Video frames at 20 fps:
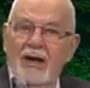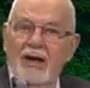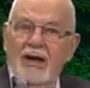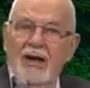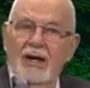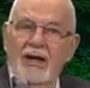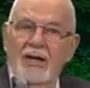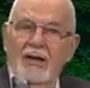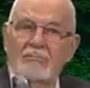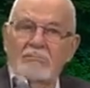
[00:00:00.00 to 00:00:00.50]

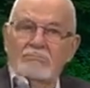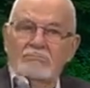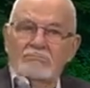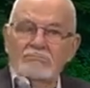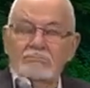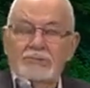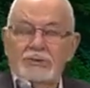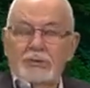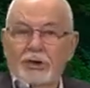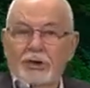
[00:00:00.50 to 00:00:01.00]

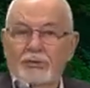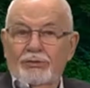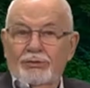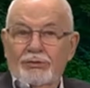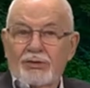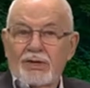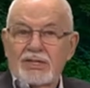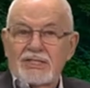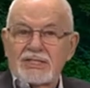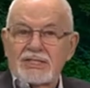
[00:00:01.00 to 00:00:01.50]
You know,
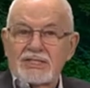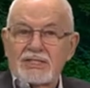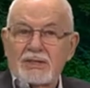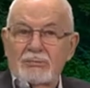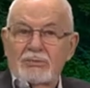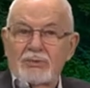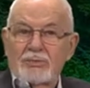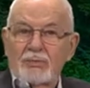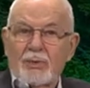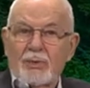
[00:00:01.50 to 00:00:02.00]
for instance,
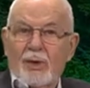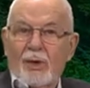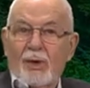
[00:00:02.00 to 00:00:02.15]
sometimes